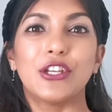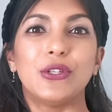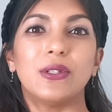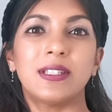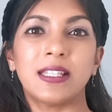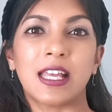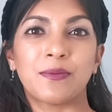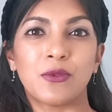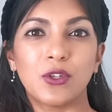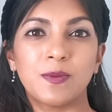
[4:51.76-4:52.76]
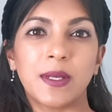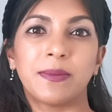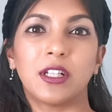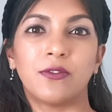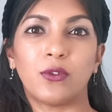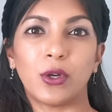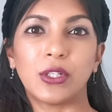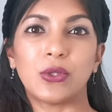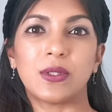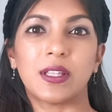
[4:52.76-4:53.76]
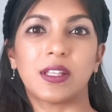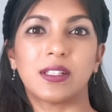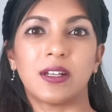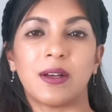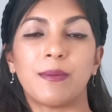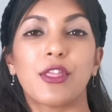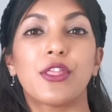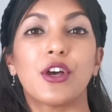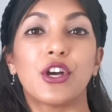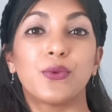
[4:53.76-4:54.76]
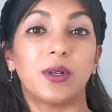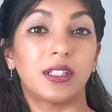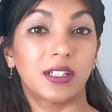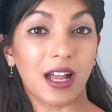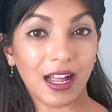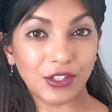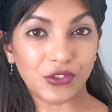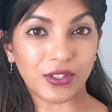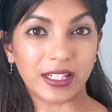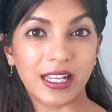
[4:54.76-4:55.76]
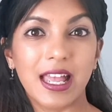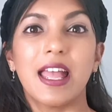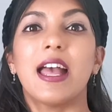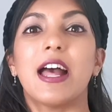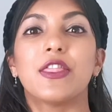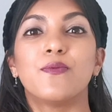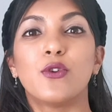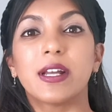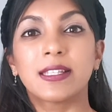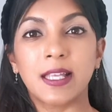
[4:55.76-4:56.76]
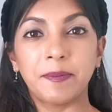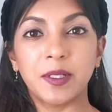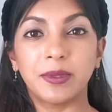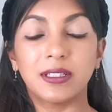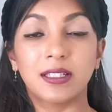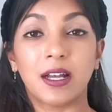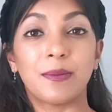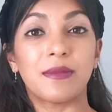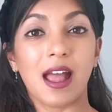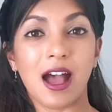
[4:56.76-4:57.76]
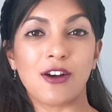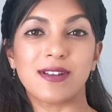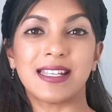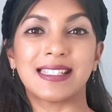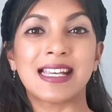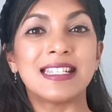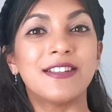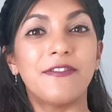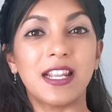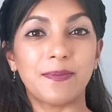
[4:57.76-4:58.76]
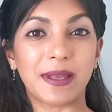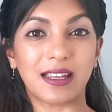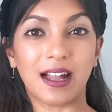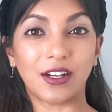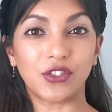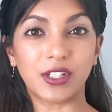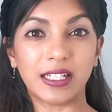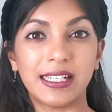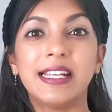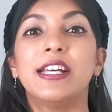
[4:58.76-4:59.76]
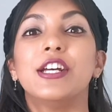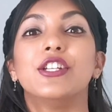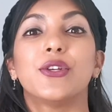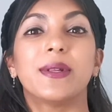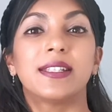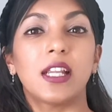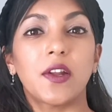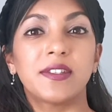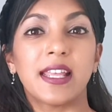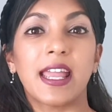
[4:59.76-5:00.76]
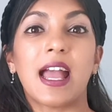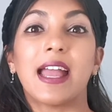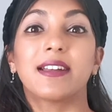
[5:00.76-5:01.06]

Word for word: You'll see that most people avoid using the term third world country, and the more acceptable term now is developing country. So instead of saying I